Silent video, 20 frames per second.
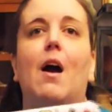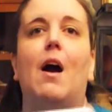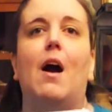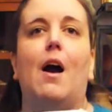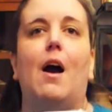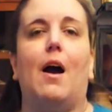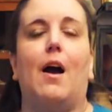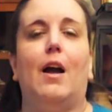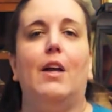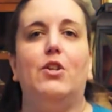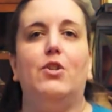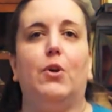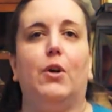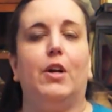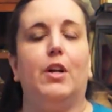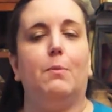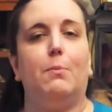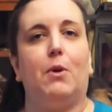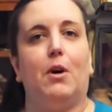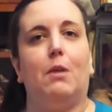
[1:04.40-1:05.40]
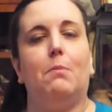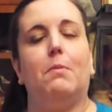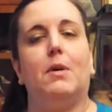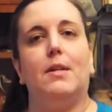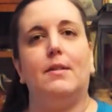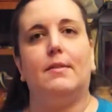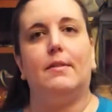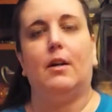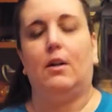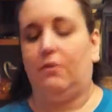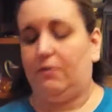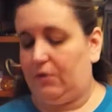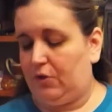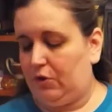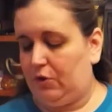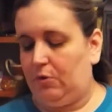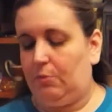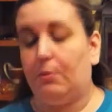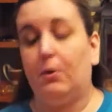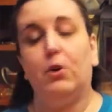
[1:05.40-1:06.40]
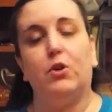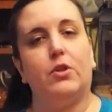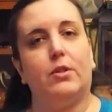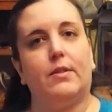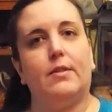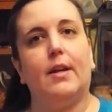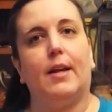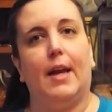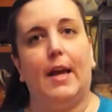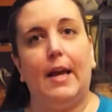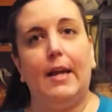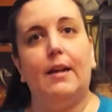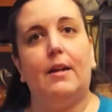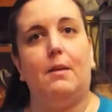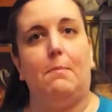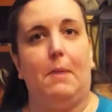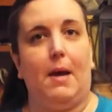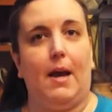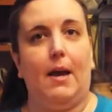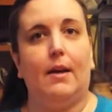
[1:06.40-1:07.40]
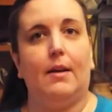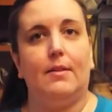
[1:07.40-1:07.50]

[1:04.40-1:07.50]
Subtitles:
I took it upon myself to purchase a Canada bag.